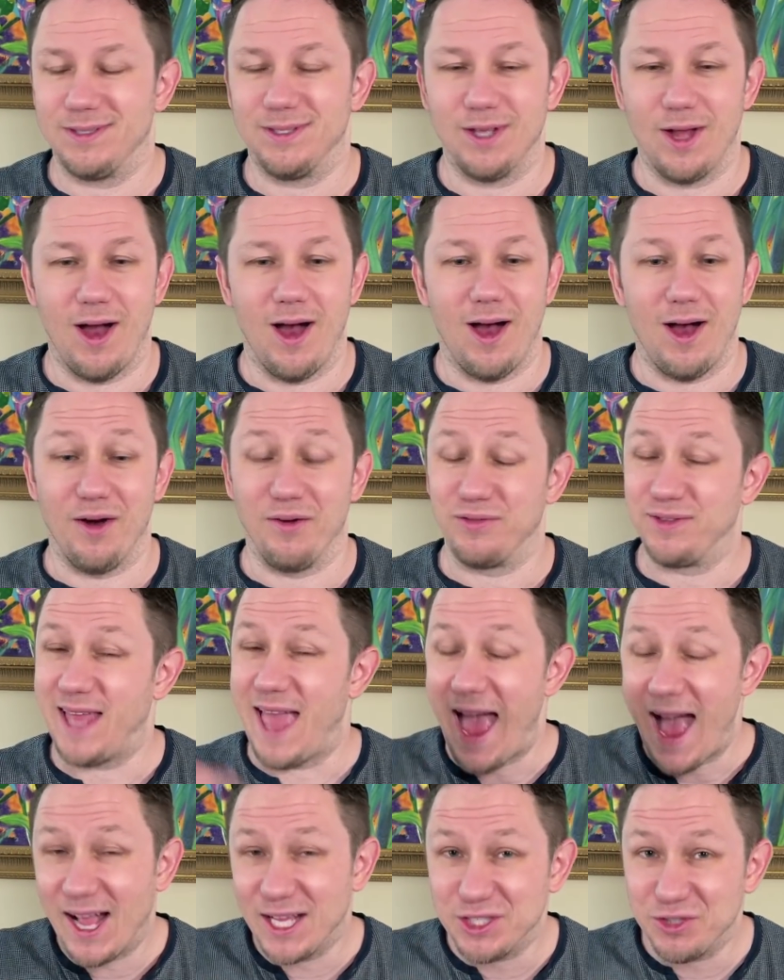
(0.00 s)
Uh,
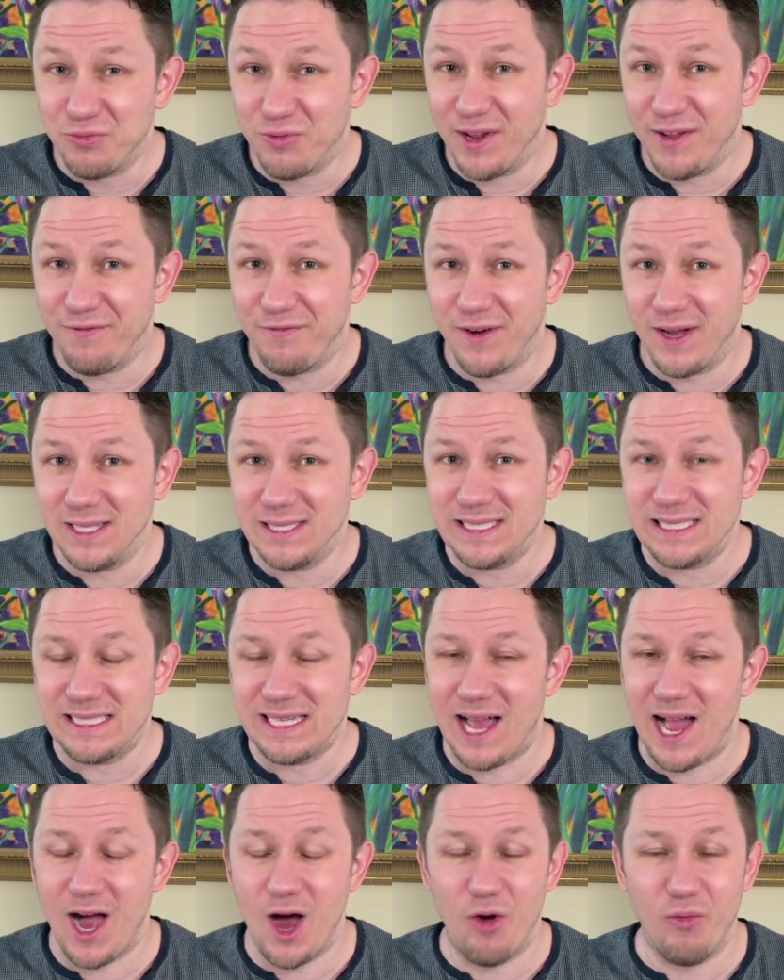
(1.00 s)
tax refunds
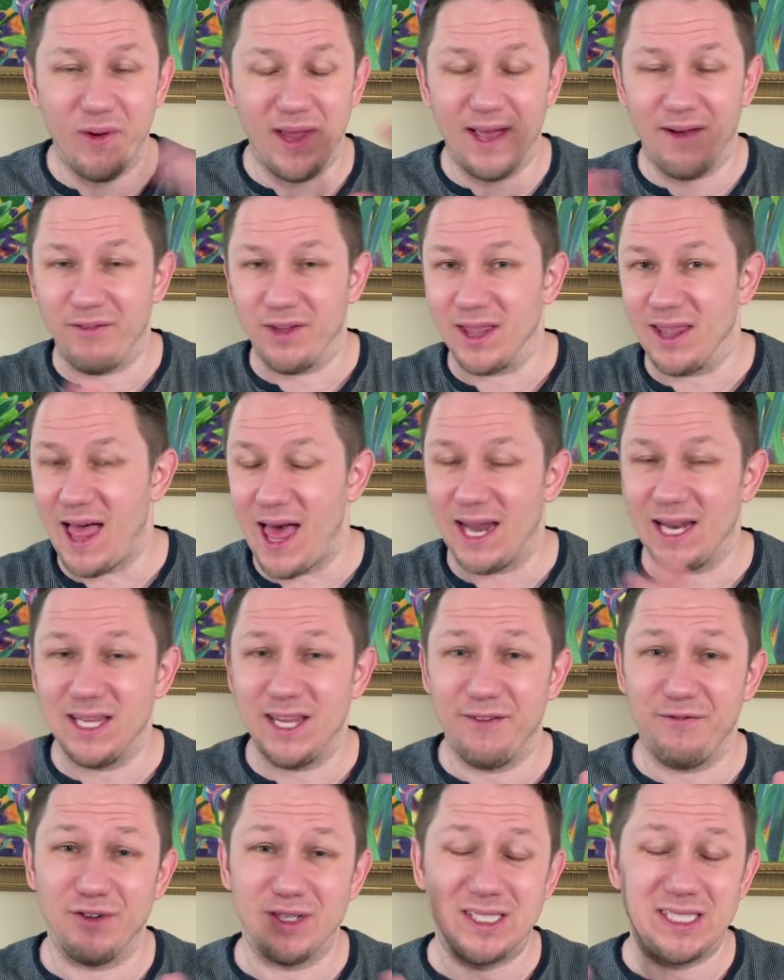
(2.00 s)
now. We have a lot of
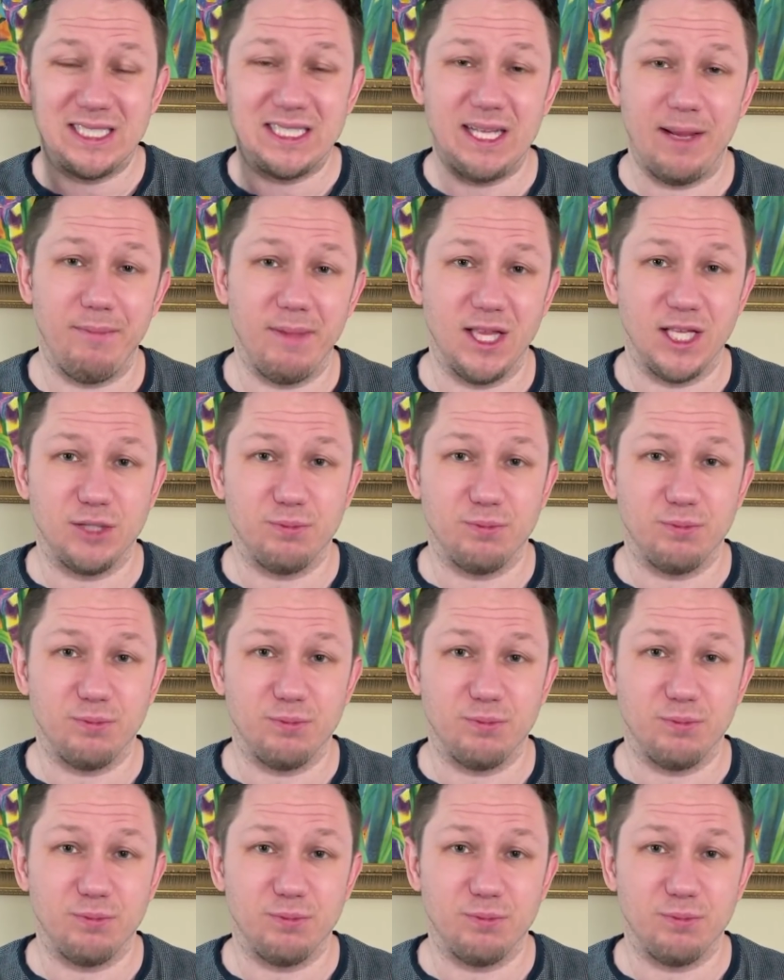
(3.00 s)
different stimulus